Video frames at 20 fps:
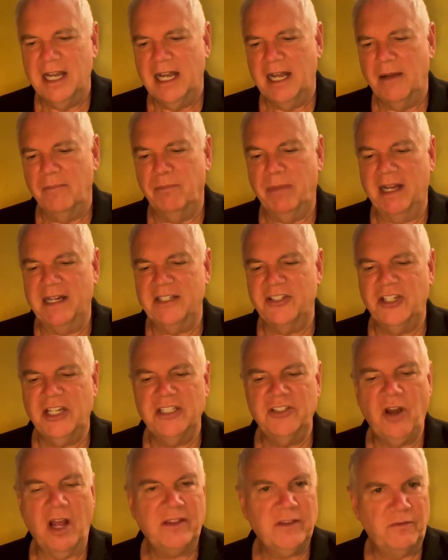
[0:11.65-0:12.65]
but
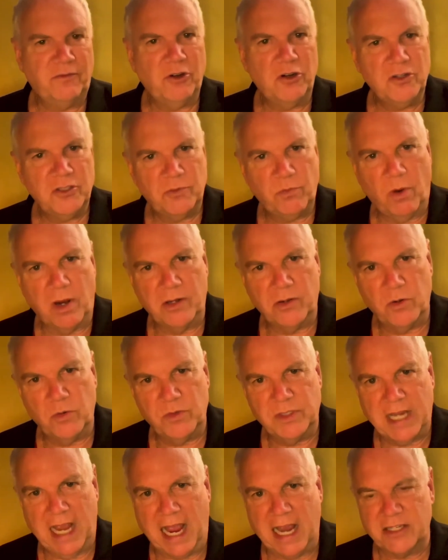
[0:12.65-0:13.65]
she's not the first one
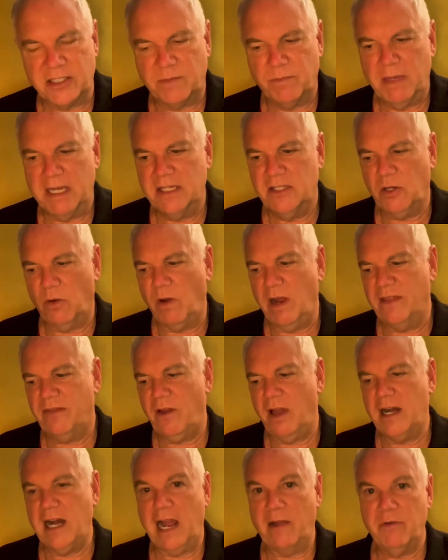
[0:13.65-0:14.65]
who's asked me, so I
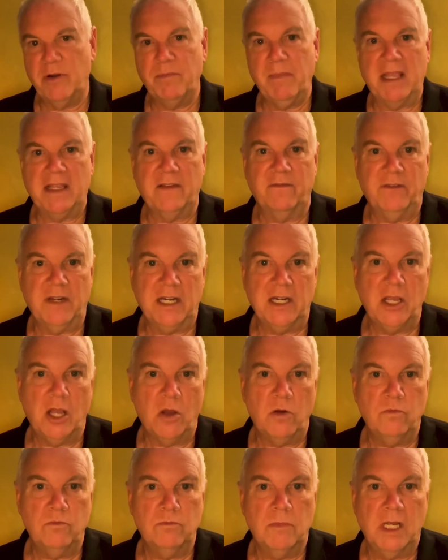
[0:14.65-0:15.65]
thought I would make a
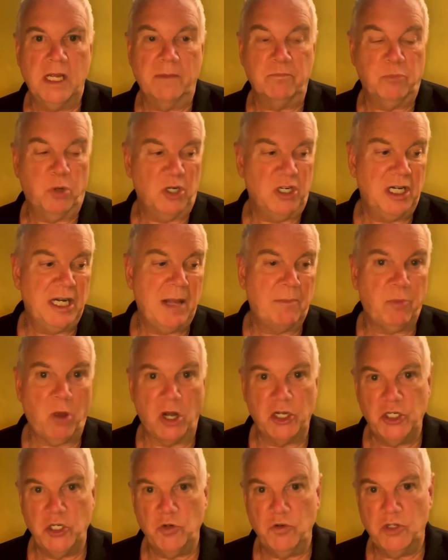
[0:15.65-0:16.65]
video and put it up
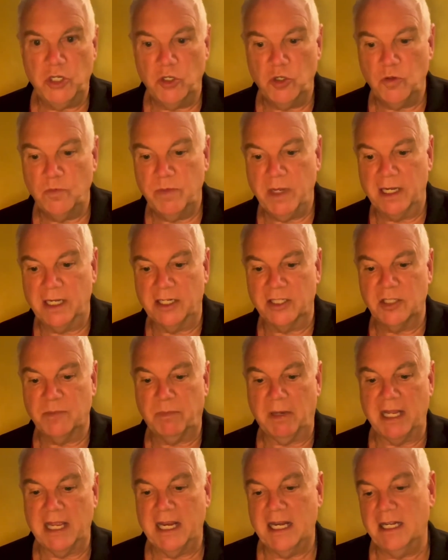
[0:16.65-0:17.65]
on YouTube and
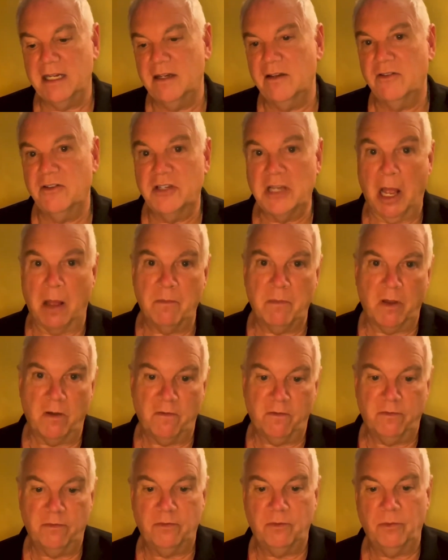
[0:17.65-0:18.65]
explain some of
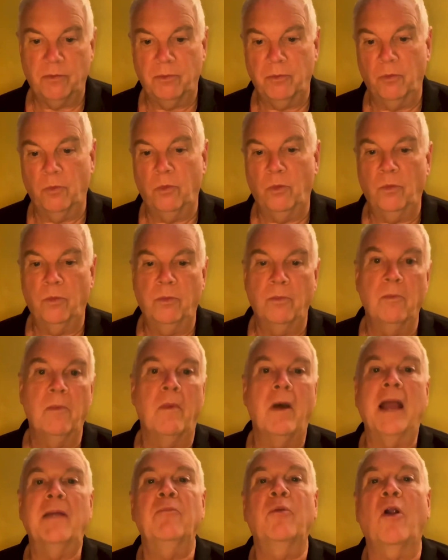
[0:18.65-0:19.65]

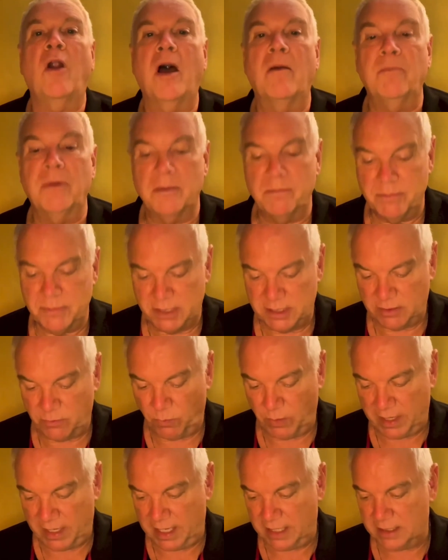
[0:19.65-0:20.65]
my problems
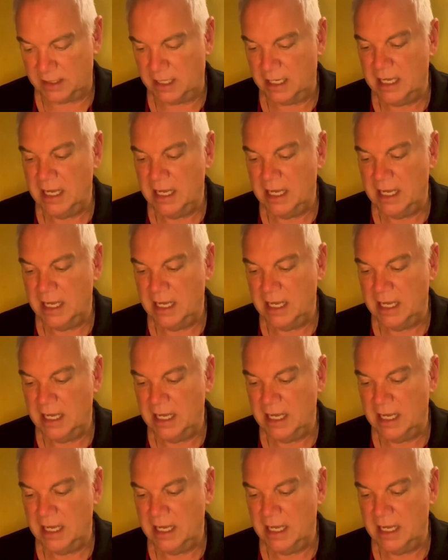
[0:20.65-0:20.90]
with it.